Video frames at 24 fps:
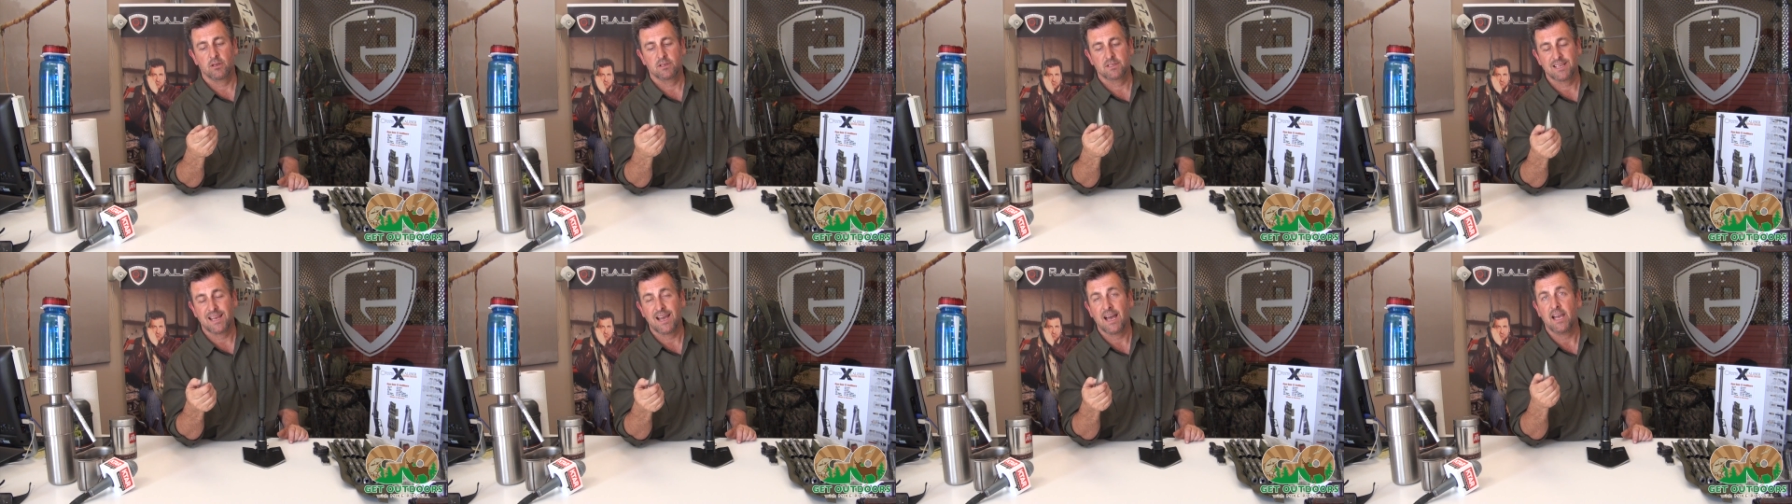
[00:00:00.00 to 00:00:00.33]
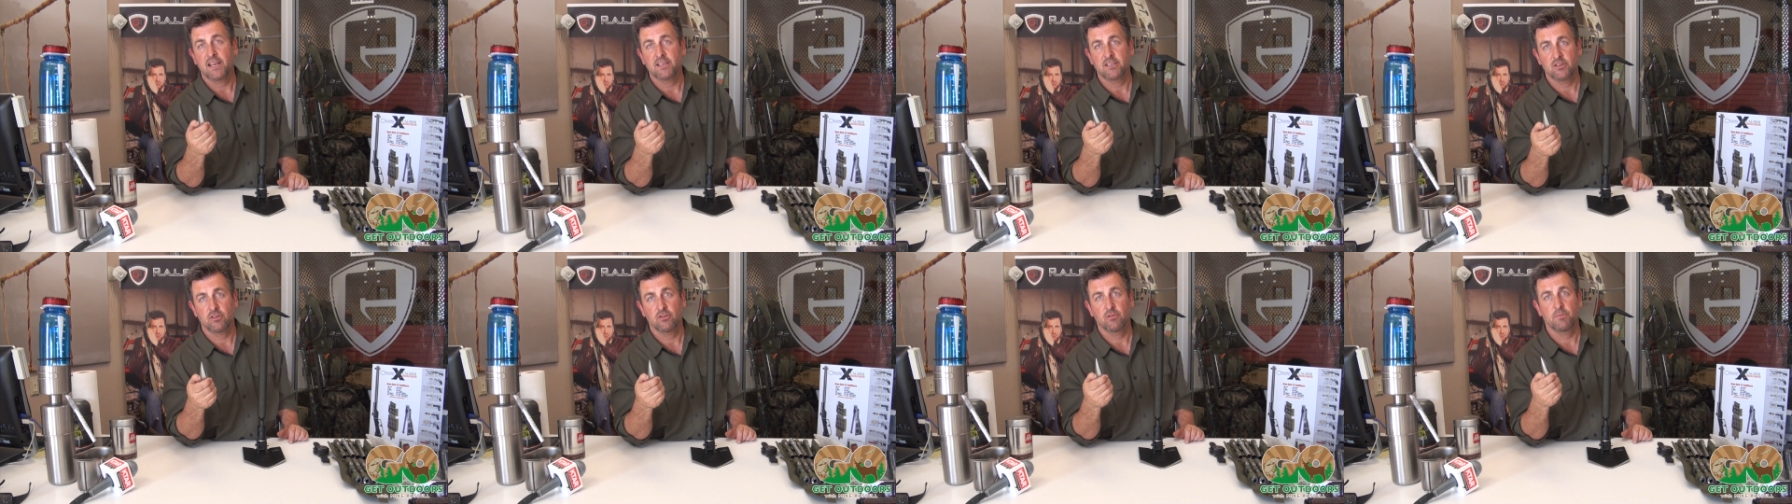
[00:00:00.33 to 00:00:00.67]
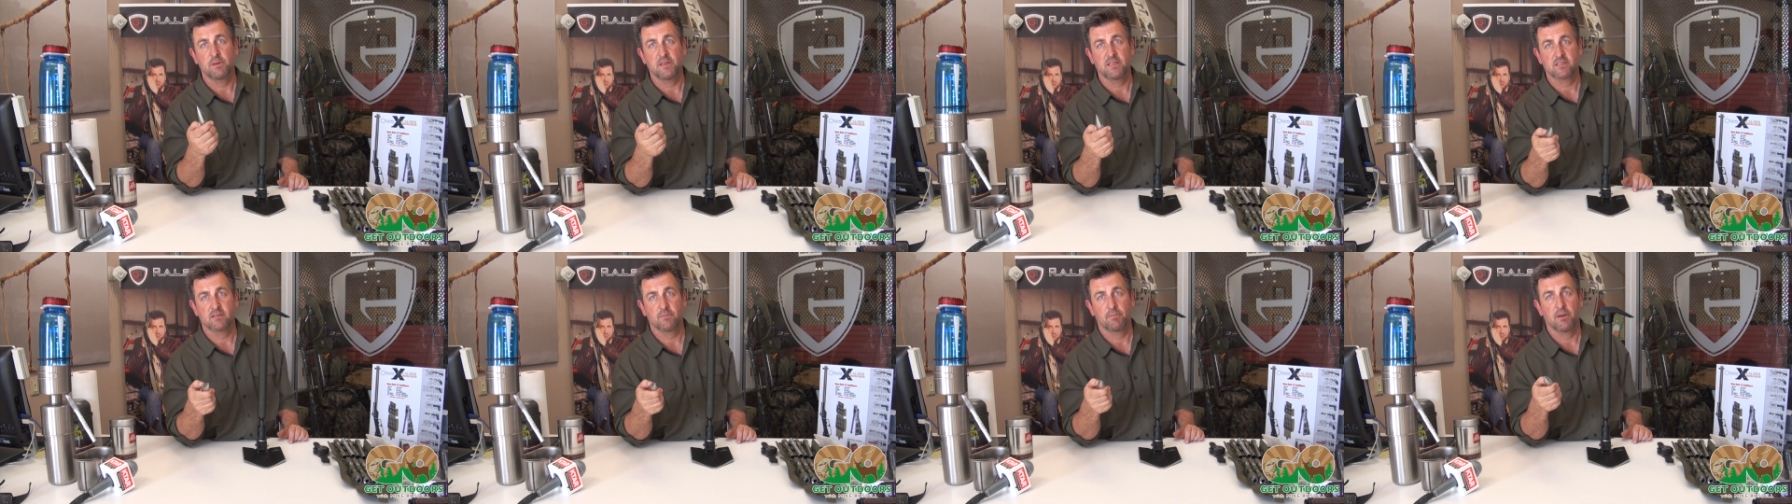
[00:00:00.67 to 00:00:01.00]
tied to a
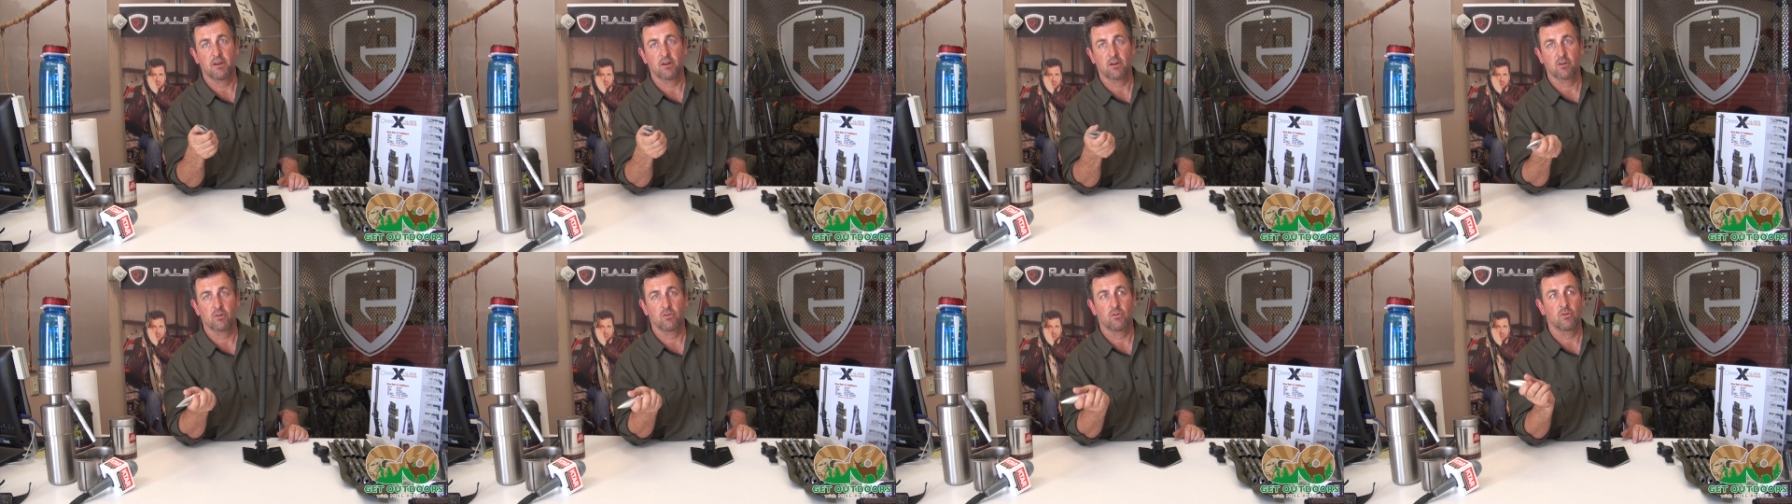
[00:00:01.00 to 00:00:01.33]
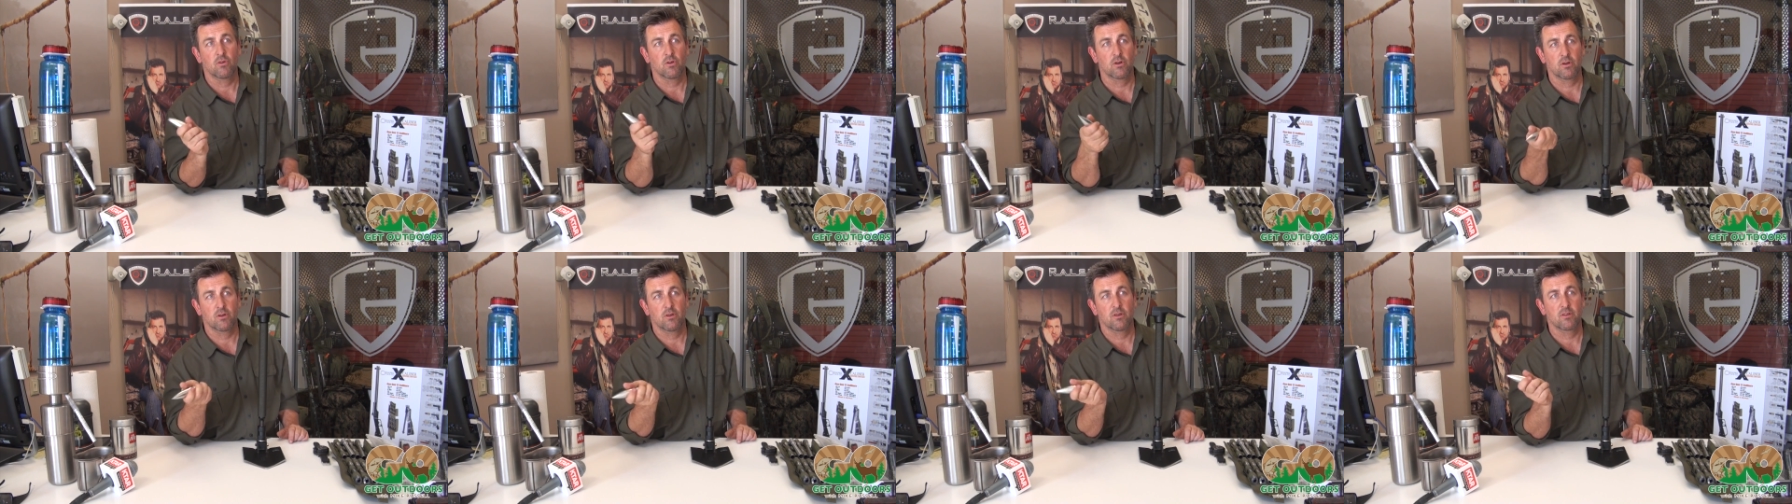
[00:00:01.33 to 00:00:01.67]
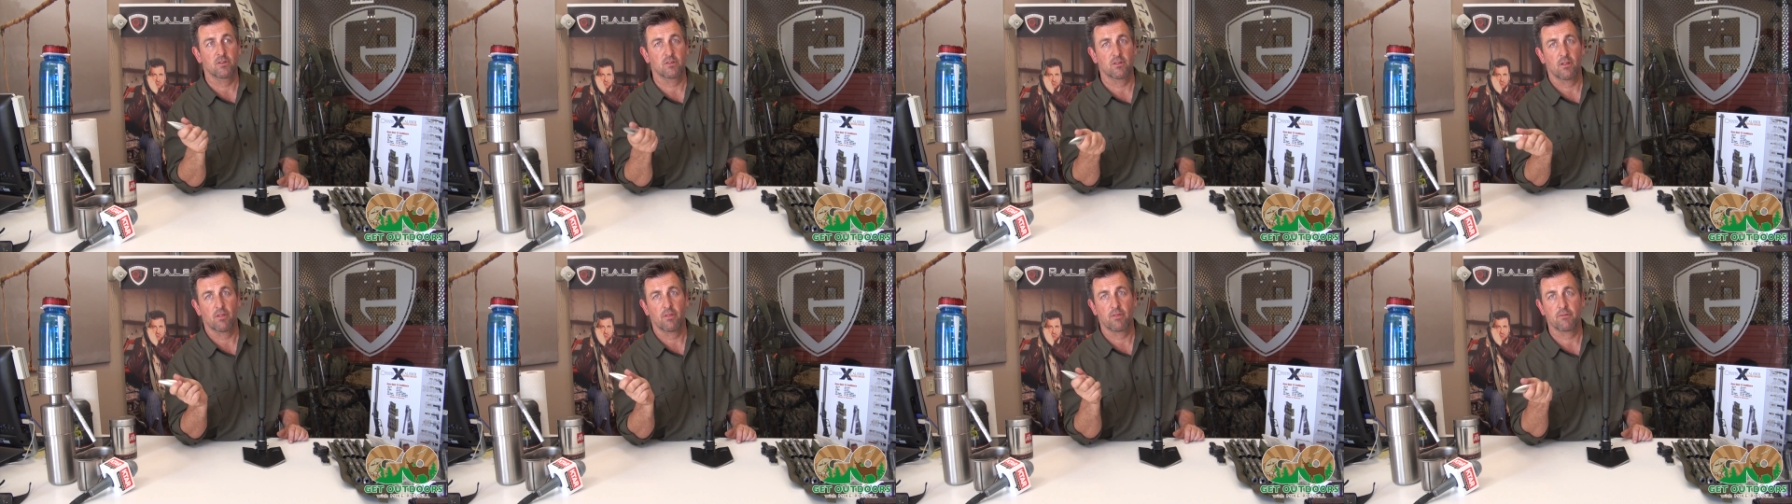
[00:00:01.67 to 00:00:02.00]
piece of paracord,
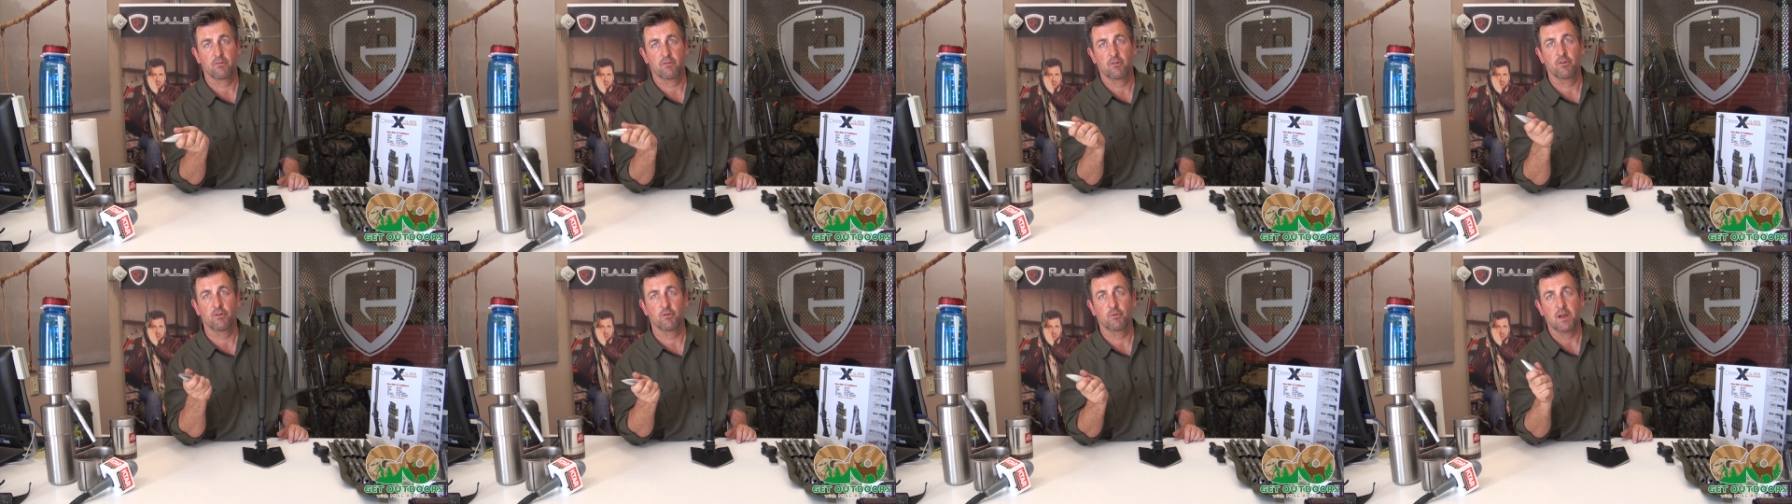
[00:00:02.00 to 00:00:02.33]
thrown